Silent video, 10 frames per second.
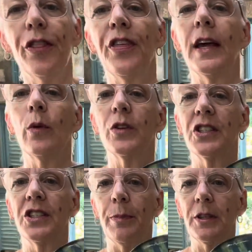thing was
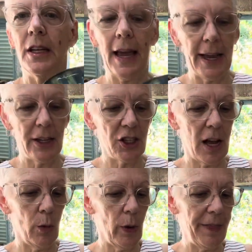dipped in
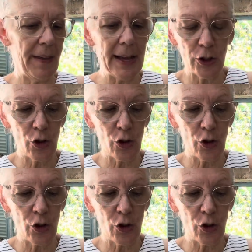eggshell. When that